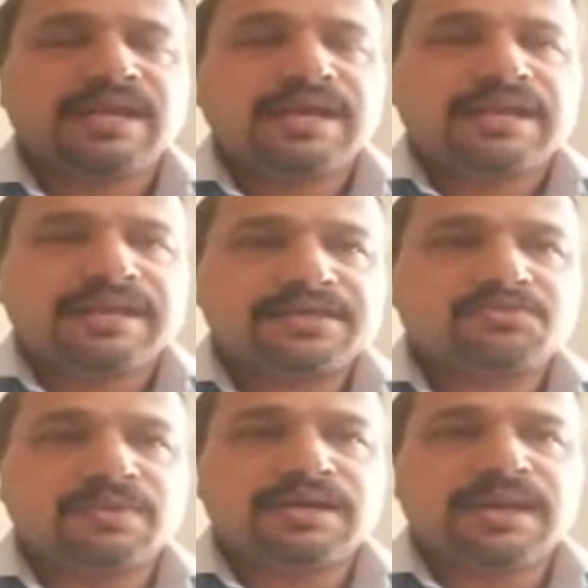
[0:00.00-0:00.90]
Next
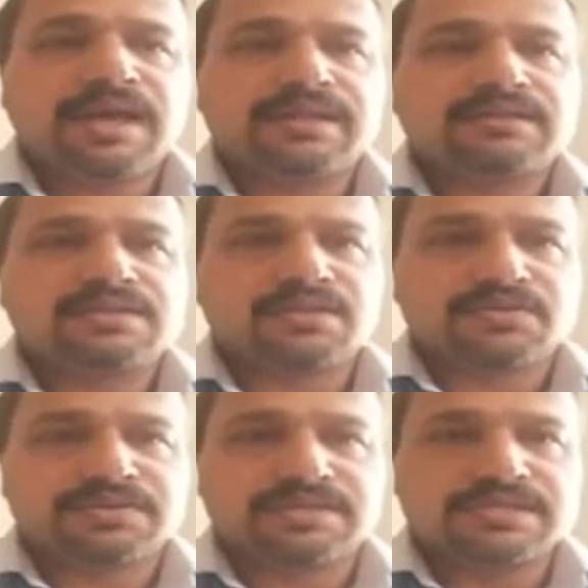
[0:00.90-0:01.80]
one, another
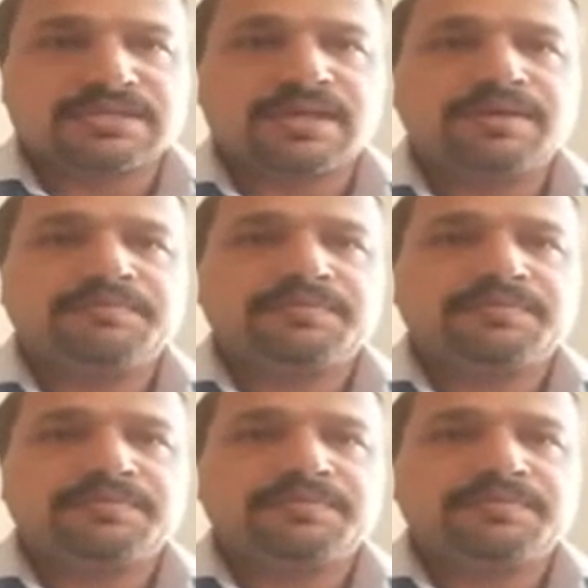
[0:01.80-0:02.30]
situation is there.